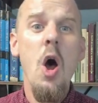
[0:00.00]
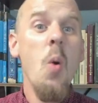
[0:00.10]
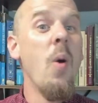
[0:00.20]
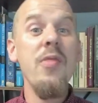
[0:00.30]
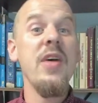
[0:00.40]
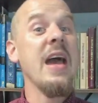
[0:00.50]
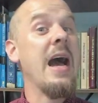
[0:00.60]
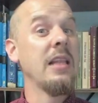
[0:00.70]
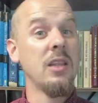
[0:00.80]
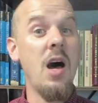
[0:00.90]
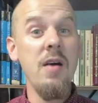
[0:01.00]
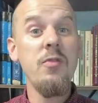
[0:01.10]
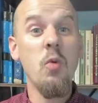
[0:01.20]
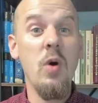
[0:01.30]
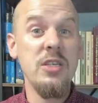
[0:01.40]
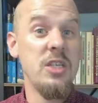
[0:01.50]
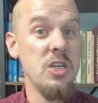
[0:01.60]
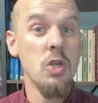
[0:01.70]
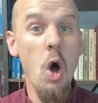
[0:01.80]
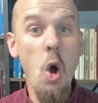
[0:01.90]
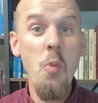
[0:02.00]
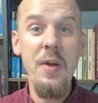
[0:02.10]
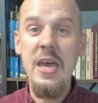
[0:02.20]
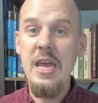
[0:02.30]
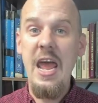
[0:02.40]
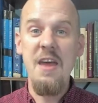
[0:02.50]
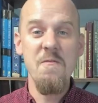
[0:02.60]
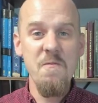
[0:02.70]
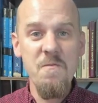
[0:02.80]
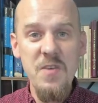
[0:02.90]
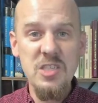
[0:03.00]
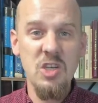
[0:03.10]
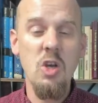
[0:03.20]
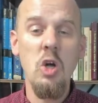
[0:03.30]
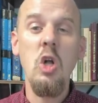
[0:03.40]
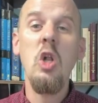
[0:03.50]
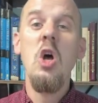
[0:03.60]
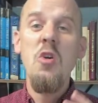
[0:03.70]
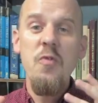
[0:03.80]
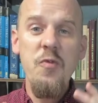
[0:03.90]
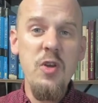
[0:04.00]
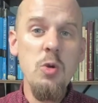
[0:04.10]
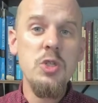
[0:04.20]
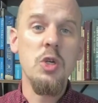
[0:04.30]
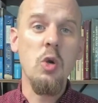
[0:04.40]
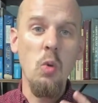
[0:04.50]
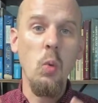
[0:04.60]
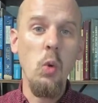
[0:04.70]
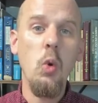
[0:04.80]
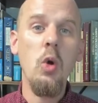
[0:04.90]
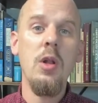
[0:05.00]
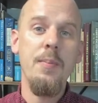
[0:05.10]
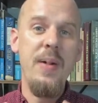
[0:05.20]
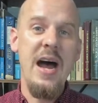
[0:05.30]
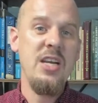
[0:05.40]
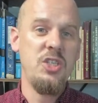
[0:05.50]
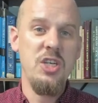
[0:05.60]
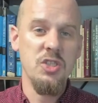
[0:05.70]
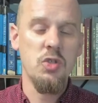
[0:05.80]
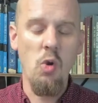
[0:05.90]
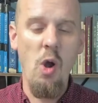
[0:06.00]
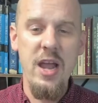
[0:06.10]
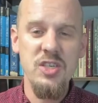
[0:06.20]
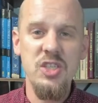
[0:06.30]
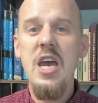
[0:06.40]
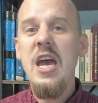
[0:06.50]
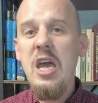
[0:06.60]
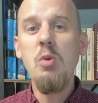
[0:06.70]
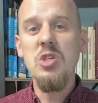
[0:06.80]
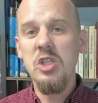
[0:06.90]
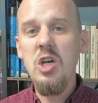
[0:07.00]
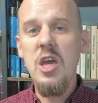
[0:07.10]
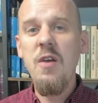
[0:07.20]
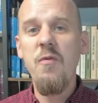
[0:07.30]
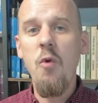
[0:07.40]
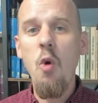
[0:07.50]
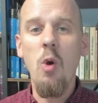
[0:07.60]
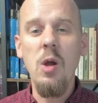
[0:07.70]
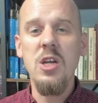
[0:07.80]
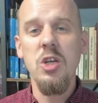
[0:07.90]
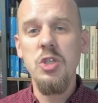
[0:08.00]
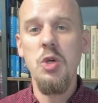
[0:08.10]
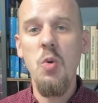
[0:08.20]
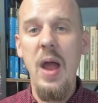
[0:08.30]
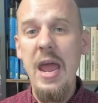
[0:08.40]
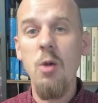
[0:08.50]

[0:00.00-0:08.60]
One thing I loved was his hope in a physical future rule by Jesus Christ. He was looking forward to a